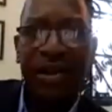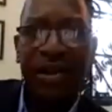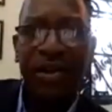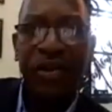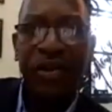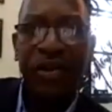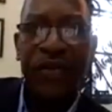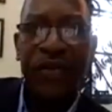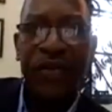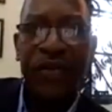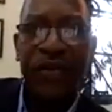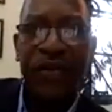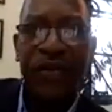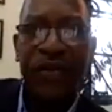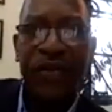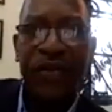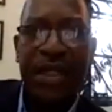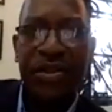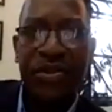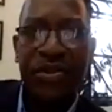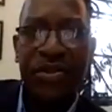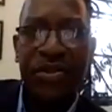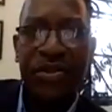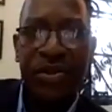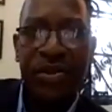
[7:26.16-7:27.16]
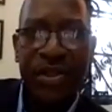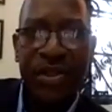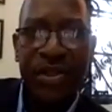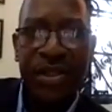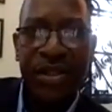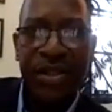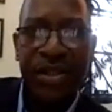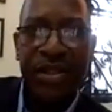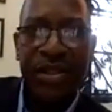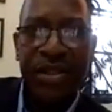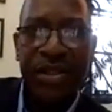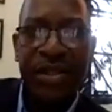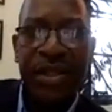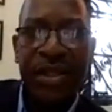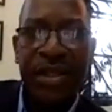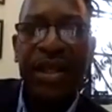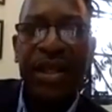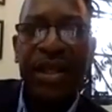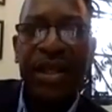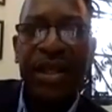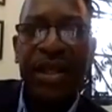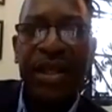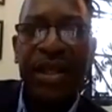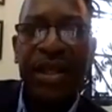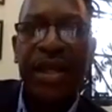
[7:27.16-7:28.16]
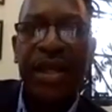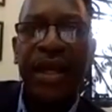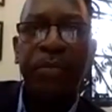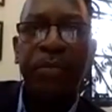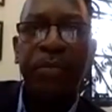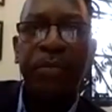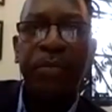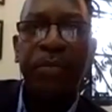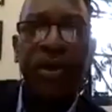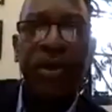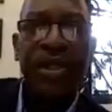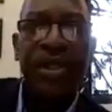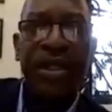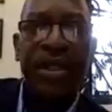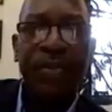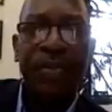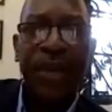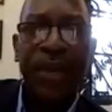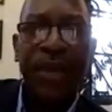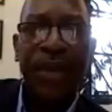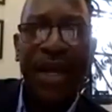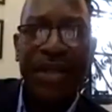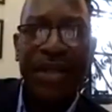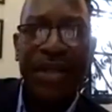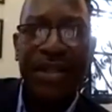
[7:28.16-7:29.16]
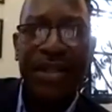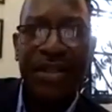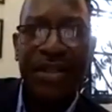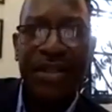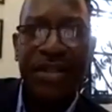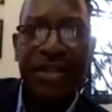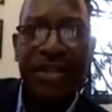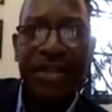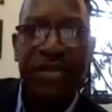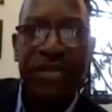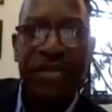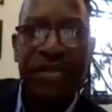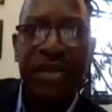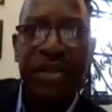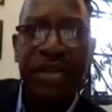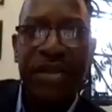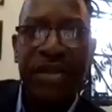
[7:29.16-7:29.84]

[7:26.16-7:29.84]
a lot of their resources in building a practice,